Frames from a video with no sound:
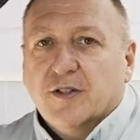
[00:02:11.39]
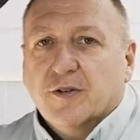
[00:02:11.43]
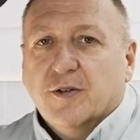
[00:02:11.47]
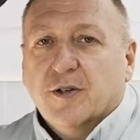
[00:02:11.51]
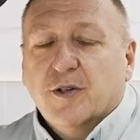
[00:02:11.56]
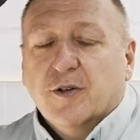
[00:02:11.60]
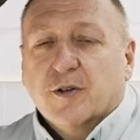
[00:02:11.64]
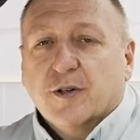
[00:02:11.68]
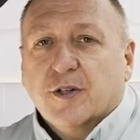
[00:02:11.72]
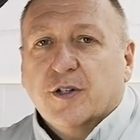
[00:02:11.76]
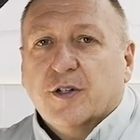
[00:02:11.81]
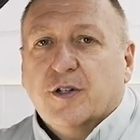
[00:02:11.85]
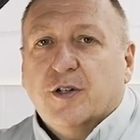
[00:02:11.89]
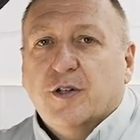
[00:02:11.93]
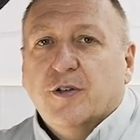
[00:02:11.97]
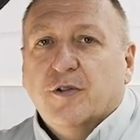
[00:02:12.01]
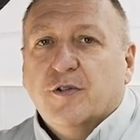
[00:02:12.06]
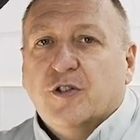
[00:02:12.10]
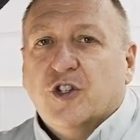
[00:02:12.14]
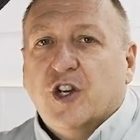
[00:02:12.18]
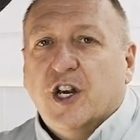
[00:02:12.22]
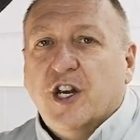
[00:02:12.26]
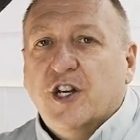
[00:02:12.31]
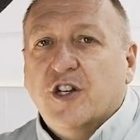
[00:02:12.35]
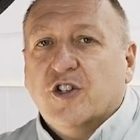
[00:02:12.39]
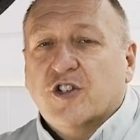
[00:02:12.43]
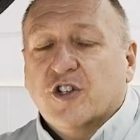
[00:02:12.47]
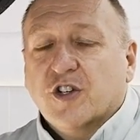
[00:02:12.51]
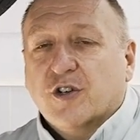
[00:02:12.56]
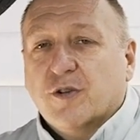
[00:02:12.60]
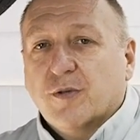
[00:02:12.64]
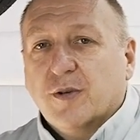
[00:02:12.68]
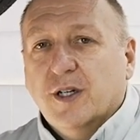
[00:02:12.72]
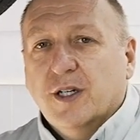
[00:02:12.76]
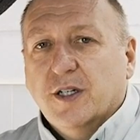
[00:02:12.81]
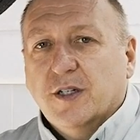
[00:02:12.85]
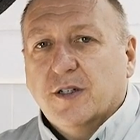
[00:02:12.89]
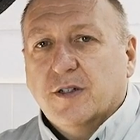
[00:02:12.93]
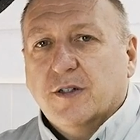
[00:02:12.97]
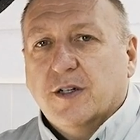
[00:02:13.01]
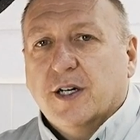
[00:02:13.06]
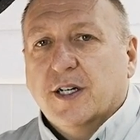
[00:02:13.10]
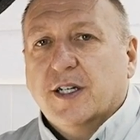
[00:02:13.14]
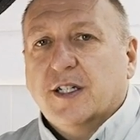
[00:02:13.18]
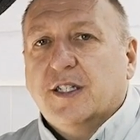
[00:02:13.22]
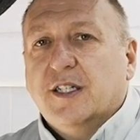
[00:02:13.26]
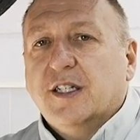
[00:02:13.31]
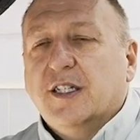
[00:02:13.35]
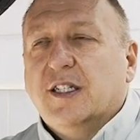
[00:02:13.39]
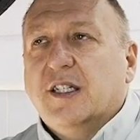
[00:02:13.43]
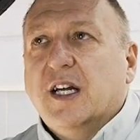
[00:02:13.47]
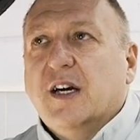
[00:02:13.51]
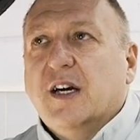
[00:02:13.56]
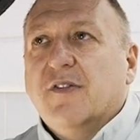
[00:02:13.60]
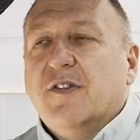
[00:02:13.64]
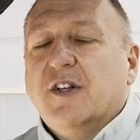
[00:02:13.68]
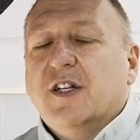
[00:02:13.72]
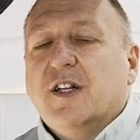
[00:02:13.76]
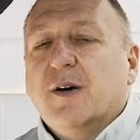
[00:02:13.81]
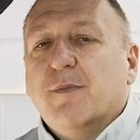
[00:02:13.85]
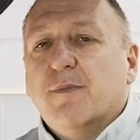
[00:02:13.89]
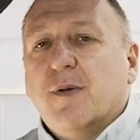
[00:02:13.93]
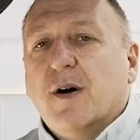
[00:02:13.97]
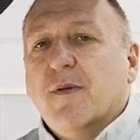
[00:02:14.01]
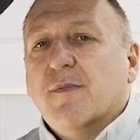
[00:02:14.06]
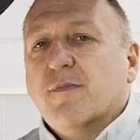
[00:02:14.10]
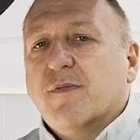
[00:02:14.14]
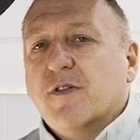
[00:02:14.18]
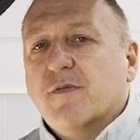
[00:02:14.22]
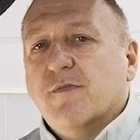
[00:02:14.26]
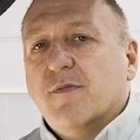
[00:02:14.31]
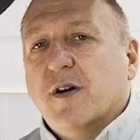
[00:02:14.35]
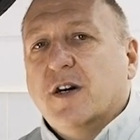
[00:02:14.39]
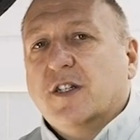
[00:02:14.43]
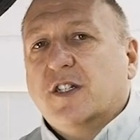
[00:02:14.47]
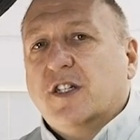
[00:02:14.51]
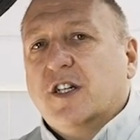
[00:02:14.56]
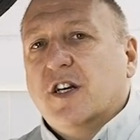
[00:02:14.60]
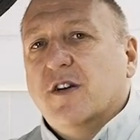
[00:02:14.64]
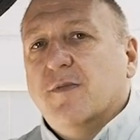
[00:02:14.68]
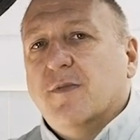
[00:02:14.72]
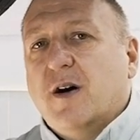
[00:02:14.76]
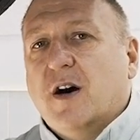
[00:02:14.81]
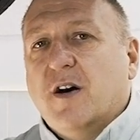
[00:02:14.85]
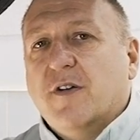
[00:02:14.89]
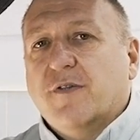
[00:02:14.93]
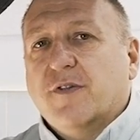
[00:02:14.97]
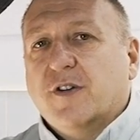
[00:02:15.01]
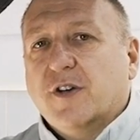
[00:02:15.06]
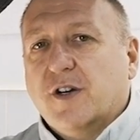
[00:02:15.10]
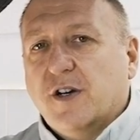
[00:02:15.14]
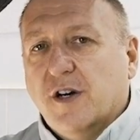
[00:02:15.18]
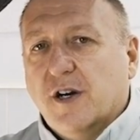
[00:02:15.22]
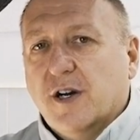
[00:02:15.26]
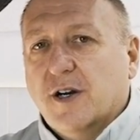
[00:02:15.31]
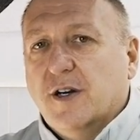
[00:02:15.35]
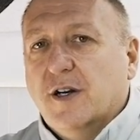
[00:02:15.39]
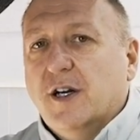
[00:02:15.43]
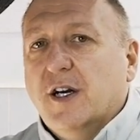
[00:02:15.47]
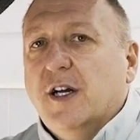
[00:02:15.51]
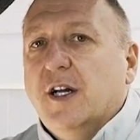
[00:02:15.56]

So in order to change the grill on a C7, the bumper must come off the car.